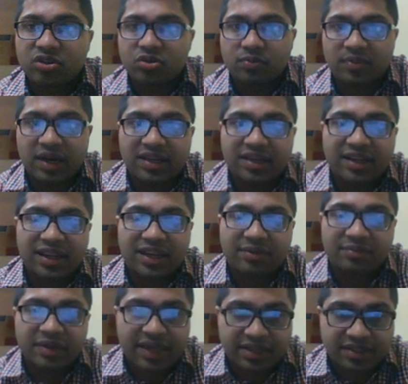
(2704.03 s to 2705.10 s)
to buyer can
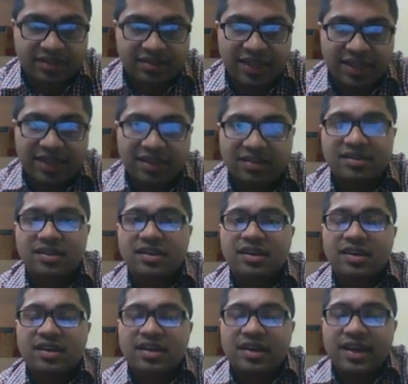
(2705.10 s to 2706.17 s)
be exercised.
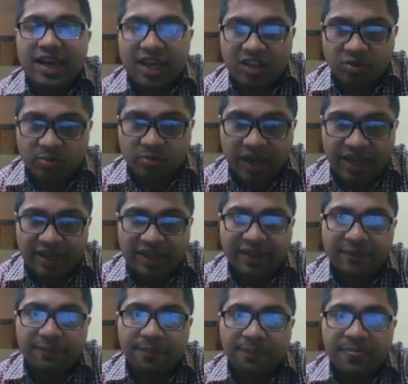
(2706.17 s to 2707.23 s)
Expiry,
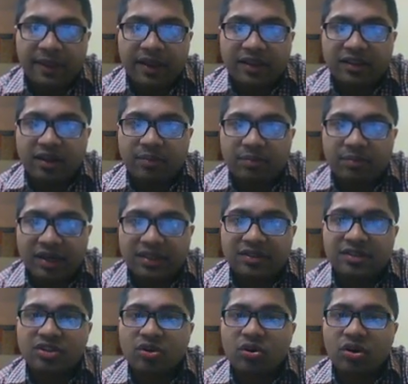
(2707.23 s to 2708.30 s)
the
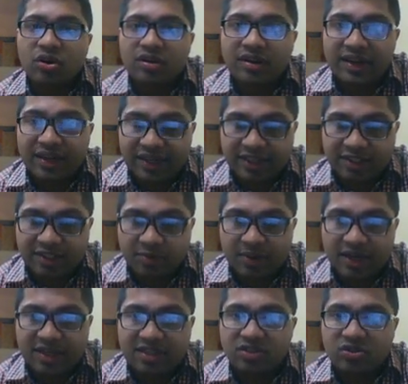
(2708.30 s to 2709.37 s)
month the contract
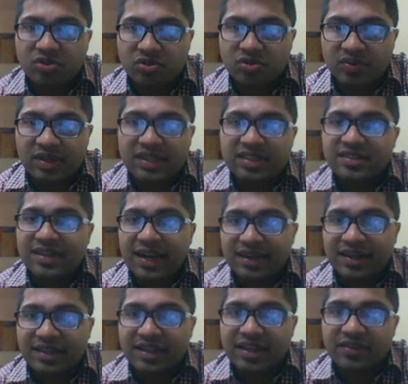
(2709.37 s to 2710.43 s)
expires, usually
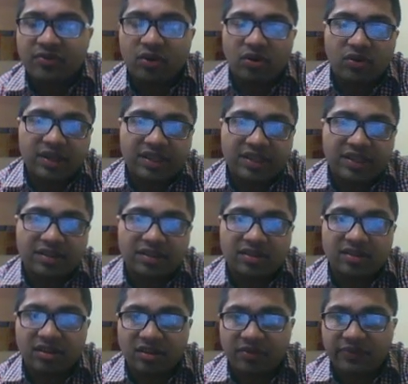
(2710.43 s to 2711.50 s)
Saturday following the
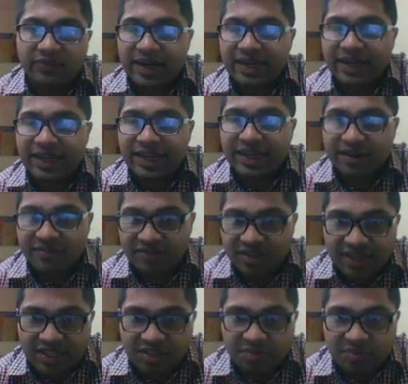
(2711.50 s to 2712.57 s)
third Friday after
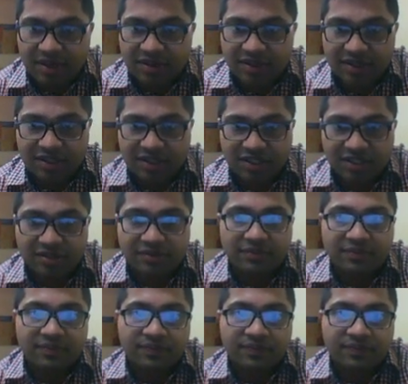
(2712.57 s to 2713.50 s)
expiration.